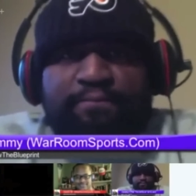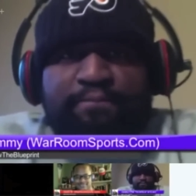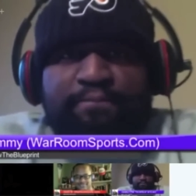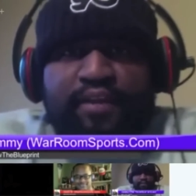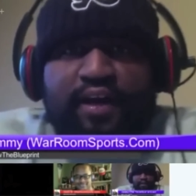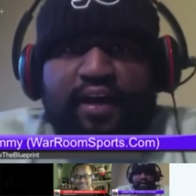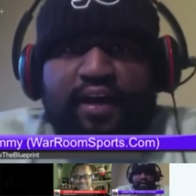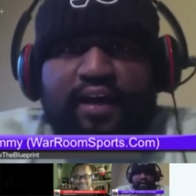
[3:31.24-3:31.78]

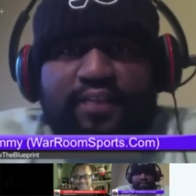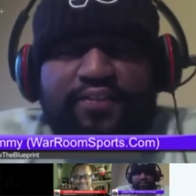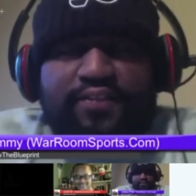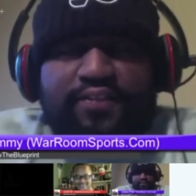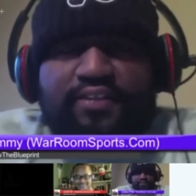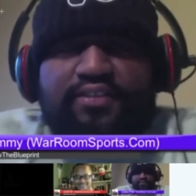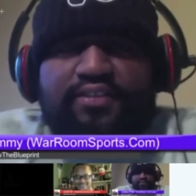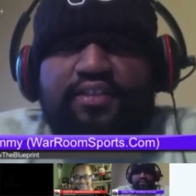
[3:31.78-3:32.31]
I, I think
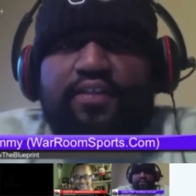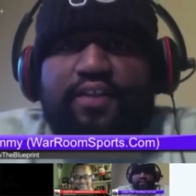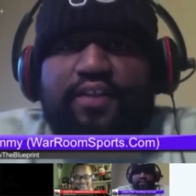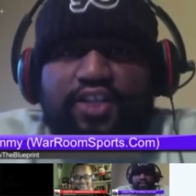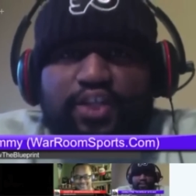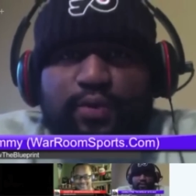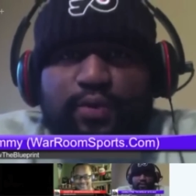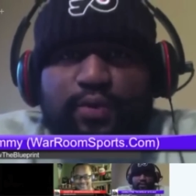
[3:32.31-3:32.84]
there's another
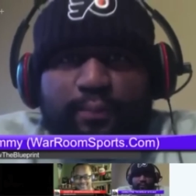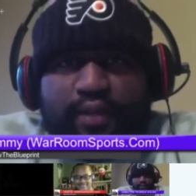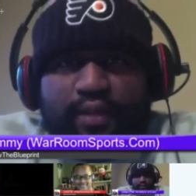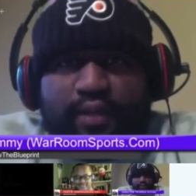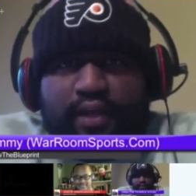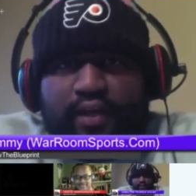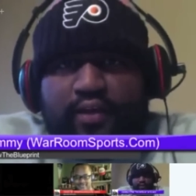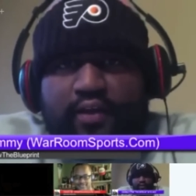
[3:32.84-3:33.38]
issue at play
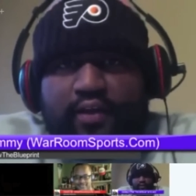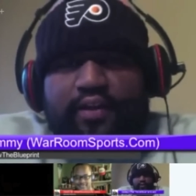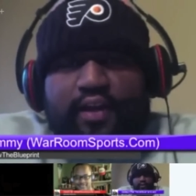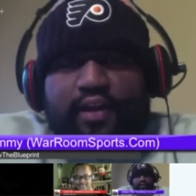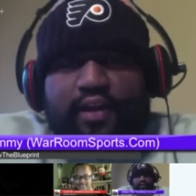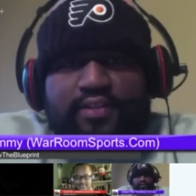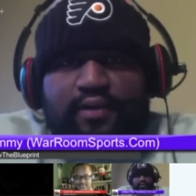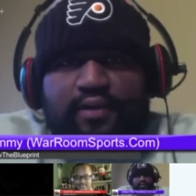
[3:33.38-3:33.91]
here, and
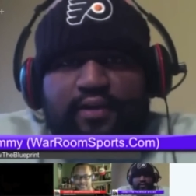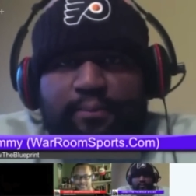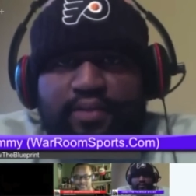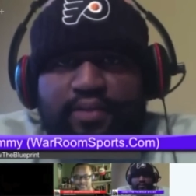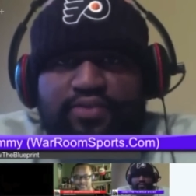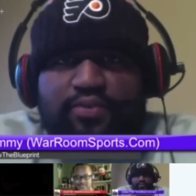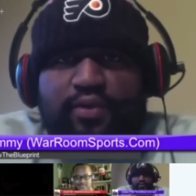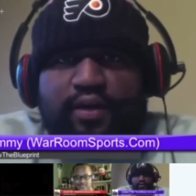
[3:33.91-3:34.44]
that's uh,
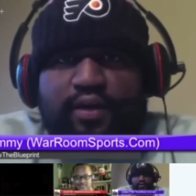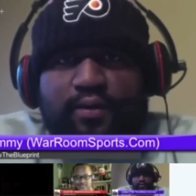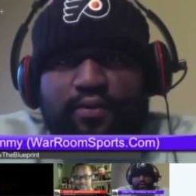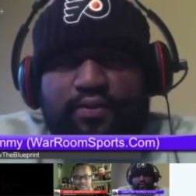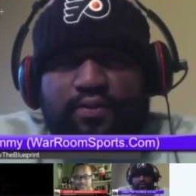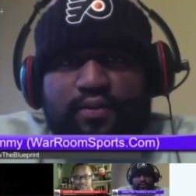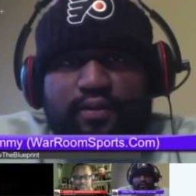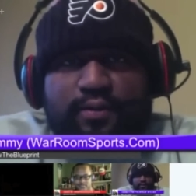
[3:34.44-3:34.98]
mental health
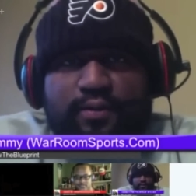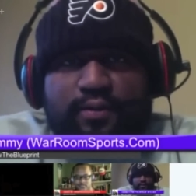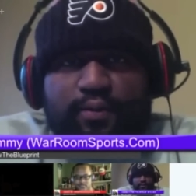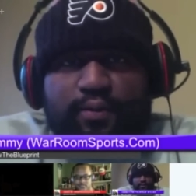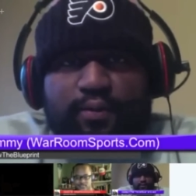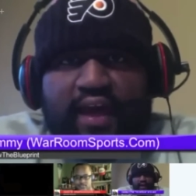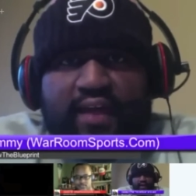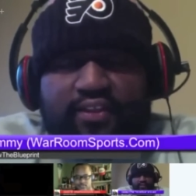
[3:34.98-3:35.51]
um, with
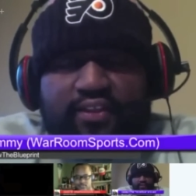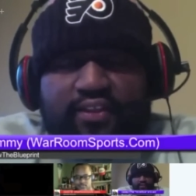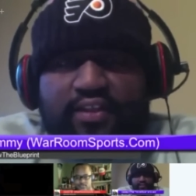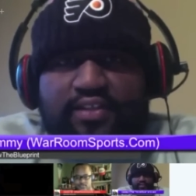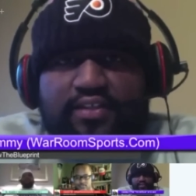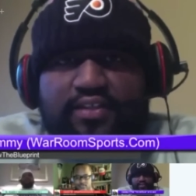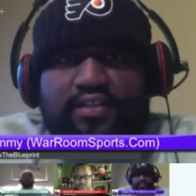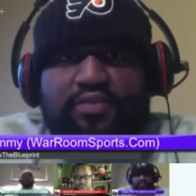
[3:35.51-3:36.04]

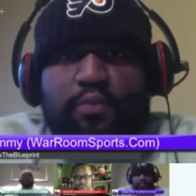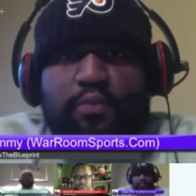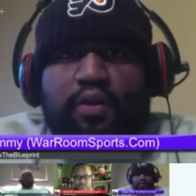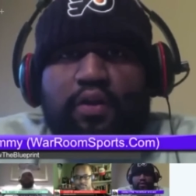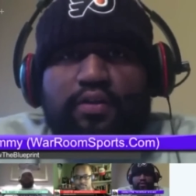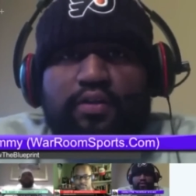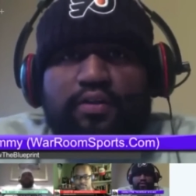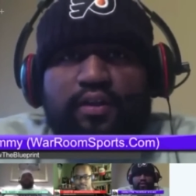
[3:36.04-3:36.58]
athletes as
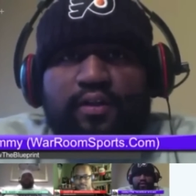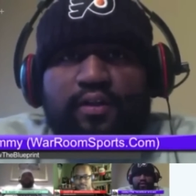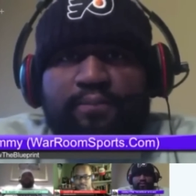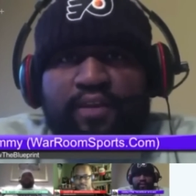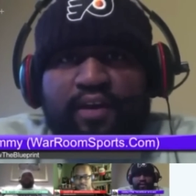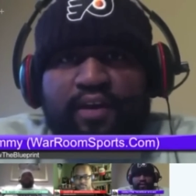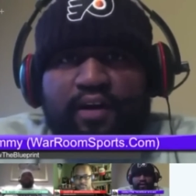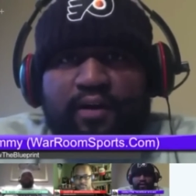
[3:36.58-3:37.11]
well.
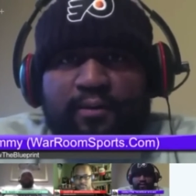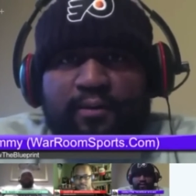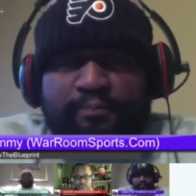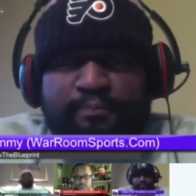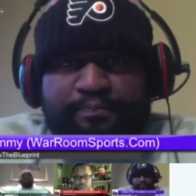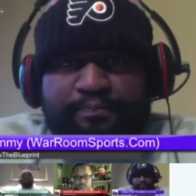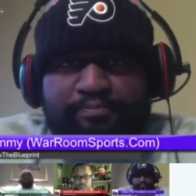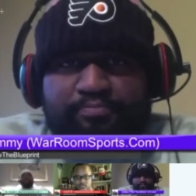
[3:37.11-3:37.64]

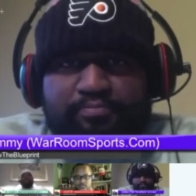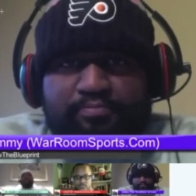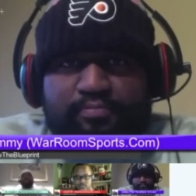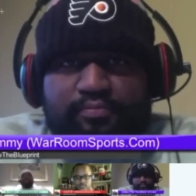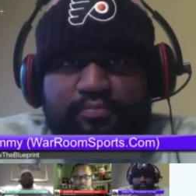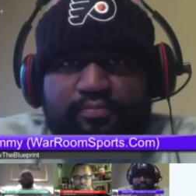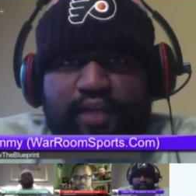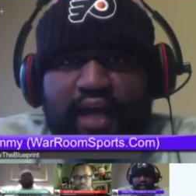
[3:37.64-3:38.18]
Um,
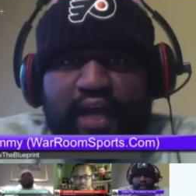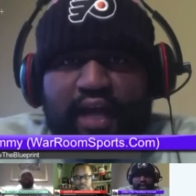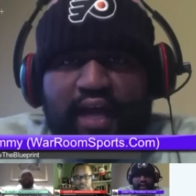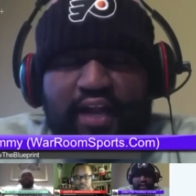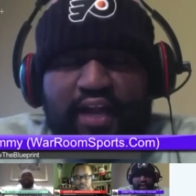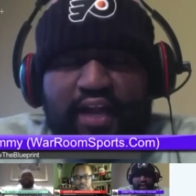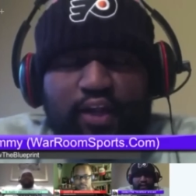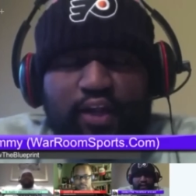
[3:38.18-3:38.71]
I
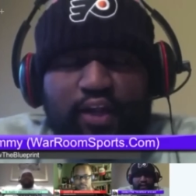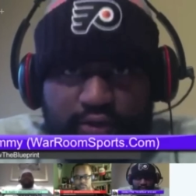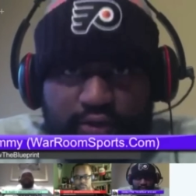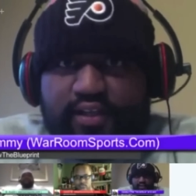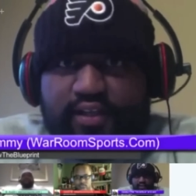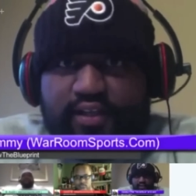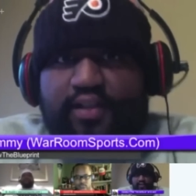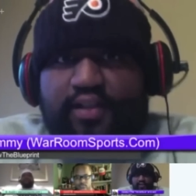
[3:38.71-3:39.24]
know
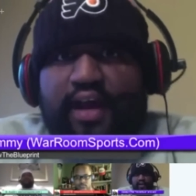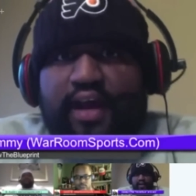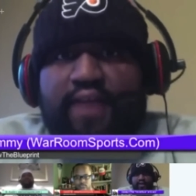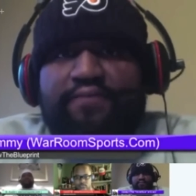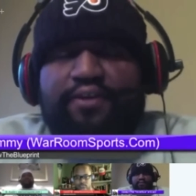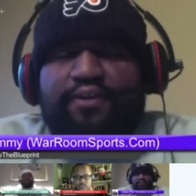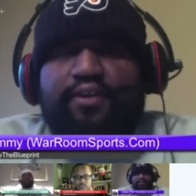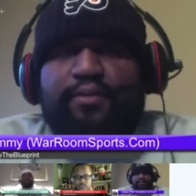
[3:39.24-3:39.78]
personally in the
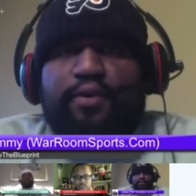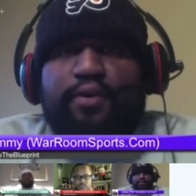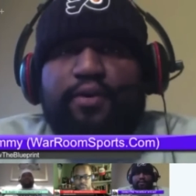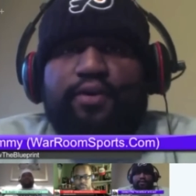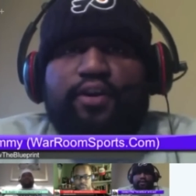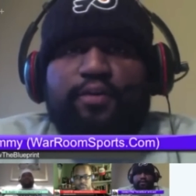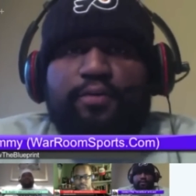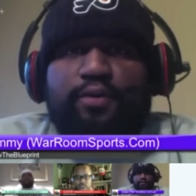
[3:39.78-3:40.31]
African
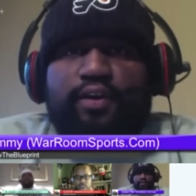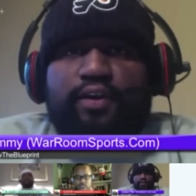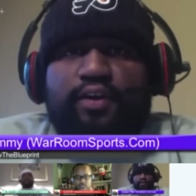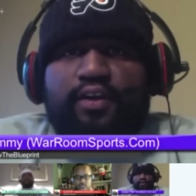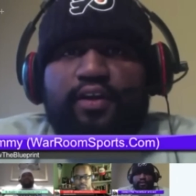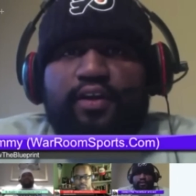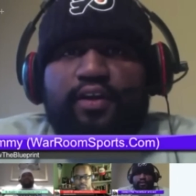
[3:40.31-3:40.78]
American community